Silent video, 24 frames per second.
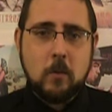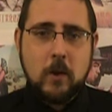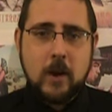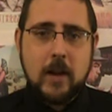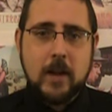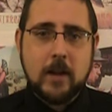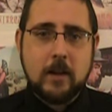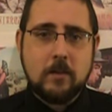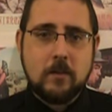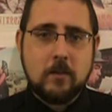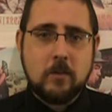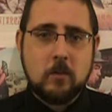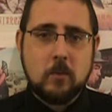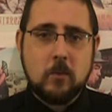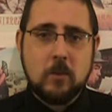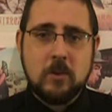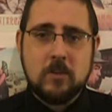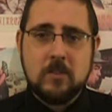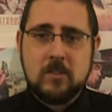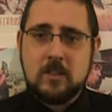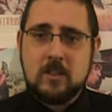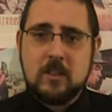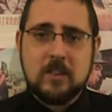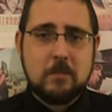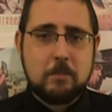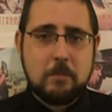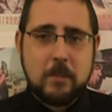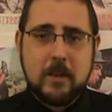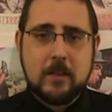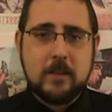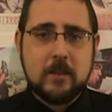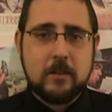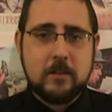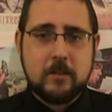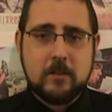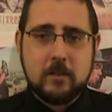way towards
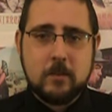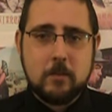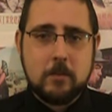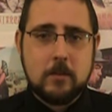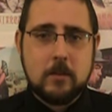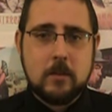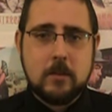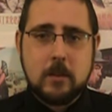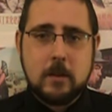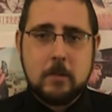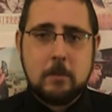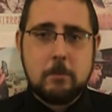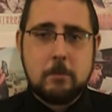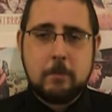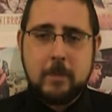dispelling some of the